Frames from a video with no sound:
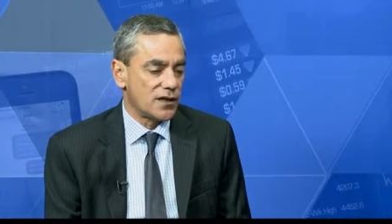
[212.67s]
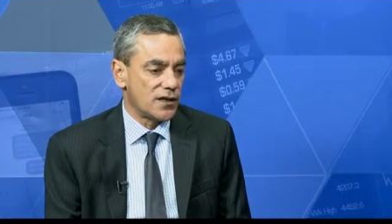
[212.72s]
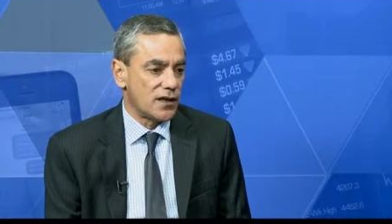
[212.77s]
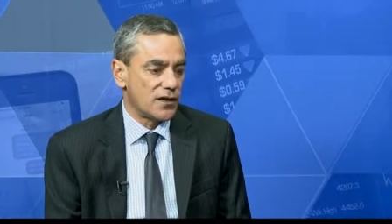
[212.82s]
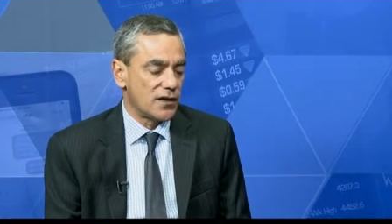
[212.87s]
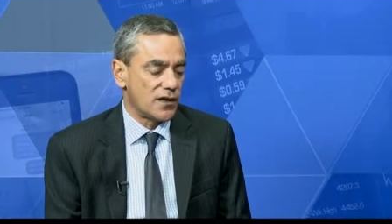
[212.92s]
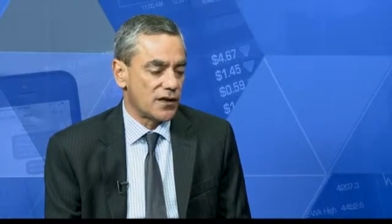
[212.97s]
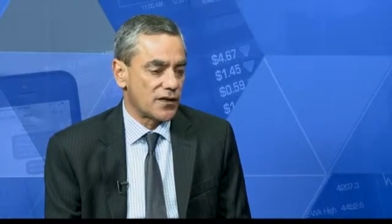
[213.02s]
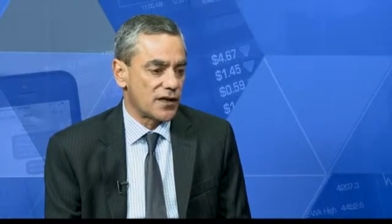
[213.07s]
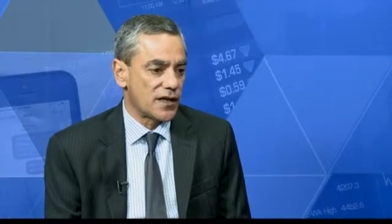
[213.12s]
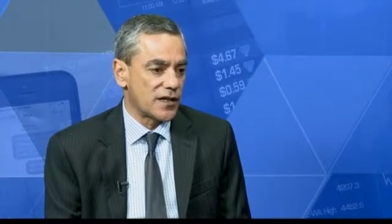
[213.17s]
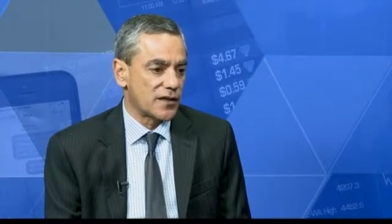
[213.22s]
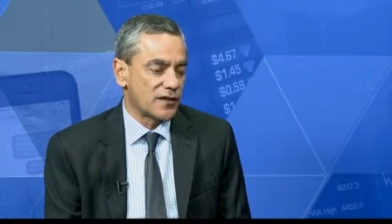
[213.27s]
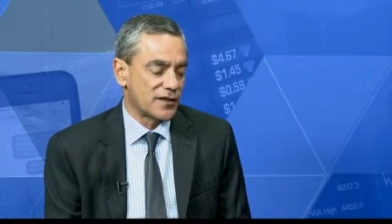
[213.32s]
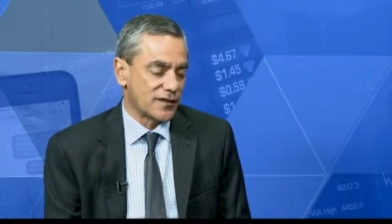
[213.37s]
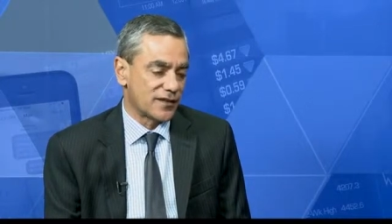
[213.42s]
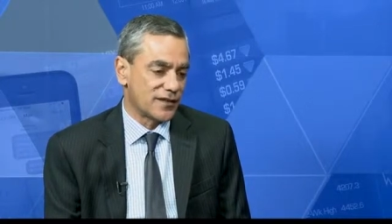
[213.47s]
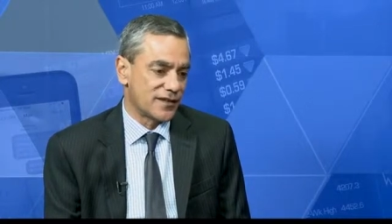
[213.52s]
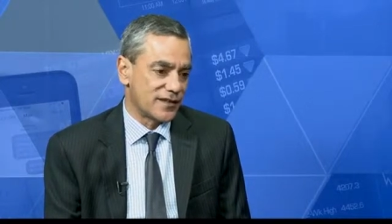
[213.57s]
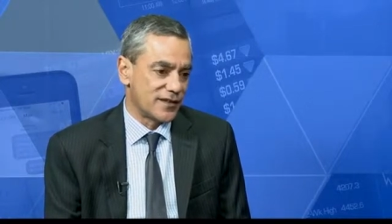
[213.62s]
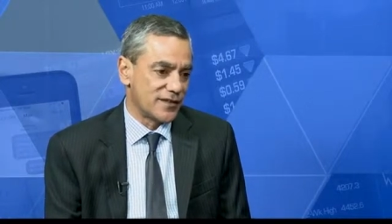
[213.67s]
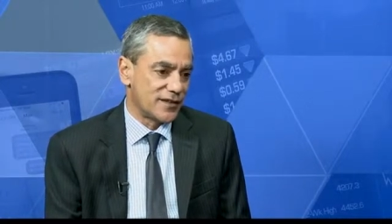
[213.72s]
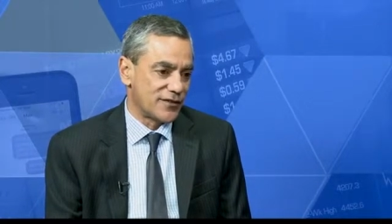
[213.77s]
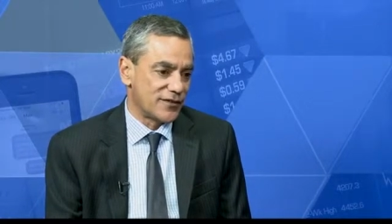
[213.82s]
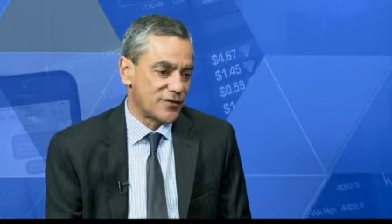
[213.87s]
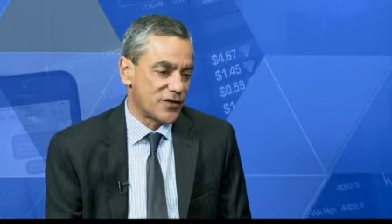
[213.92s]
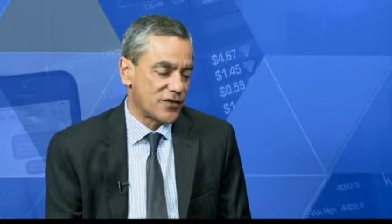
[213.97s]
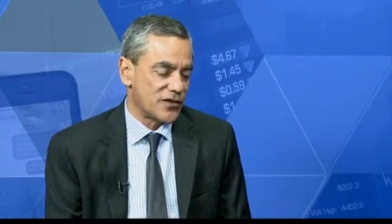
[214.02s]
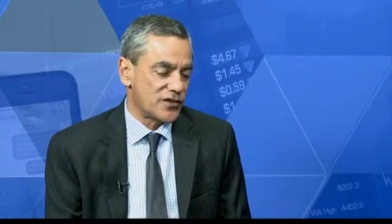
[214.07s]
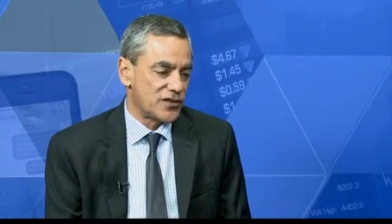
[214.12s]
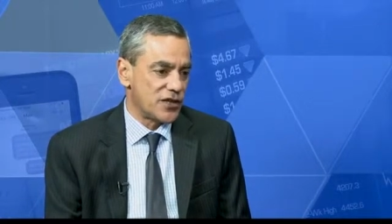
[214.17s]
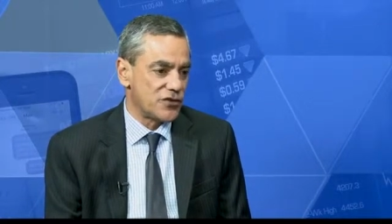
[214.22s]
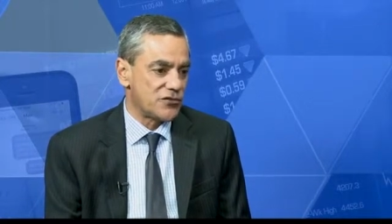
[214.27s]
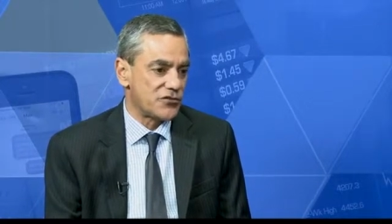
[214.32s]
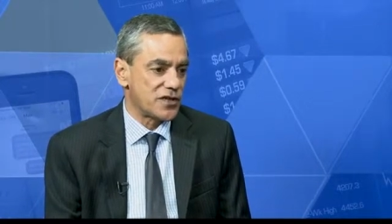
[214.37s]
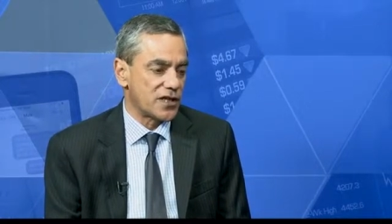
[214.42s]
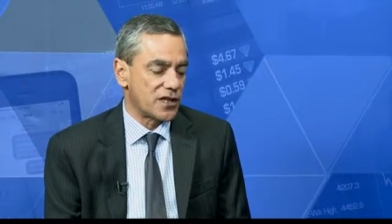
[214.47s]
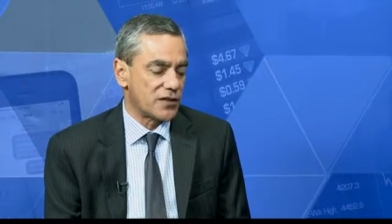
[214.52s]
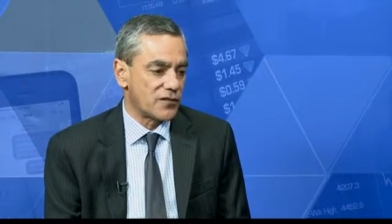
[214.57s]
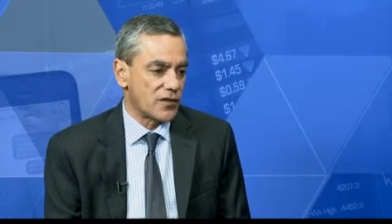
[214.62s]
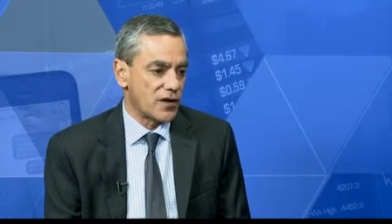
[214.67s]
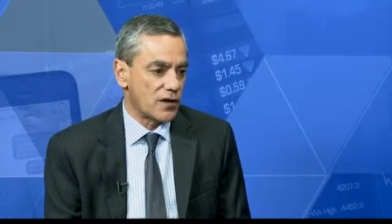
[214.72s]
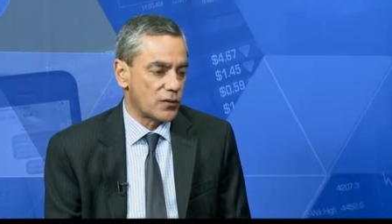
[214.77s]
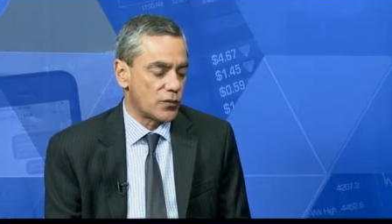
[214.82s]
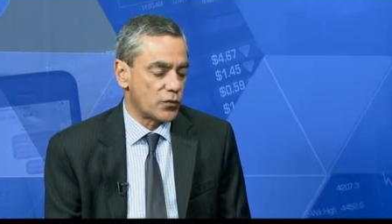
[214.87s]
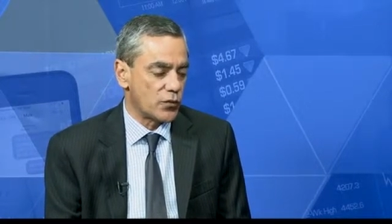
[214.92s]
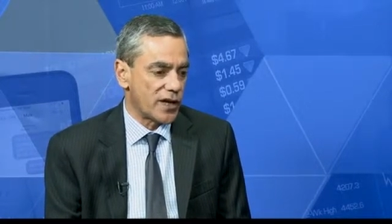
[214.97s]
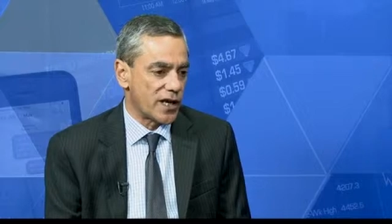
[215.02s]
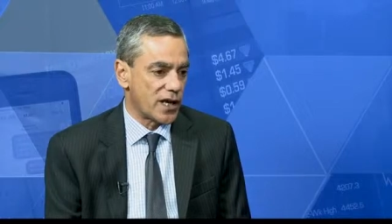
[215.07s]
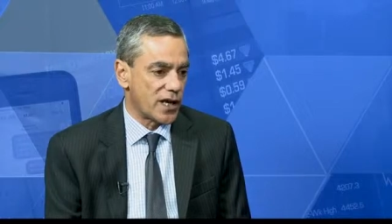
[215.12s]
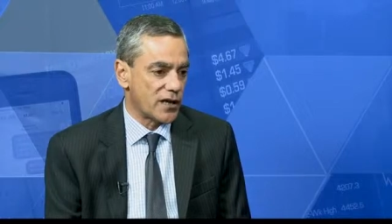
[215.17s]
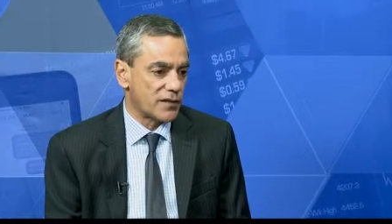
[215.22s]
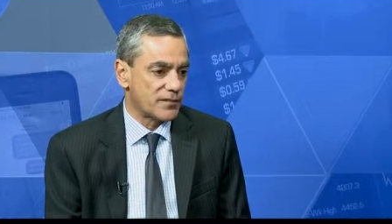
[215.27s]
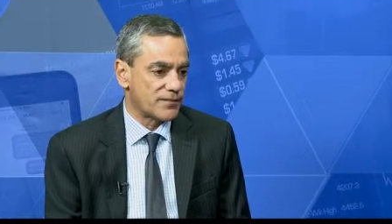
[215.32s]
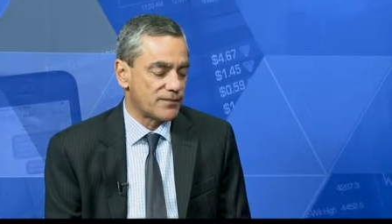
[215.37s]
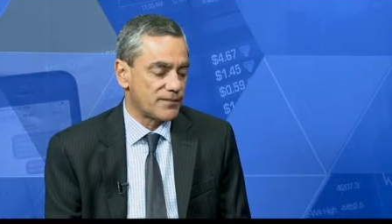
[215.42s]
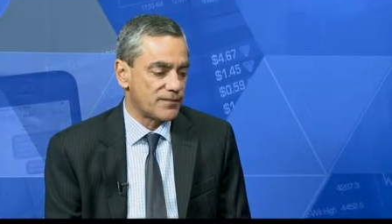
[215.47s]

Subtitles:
I think you've got this interesting environment where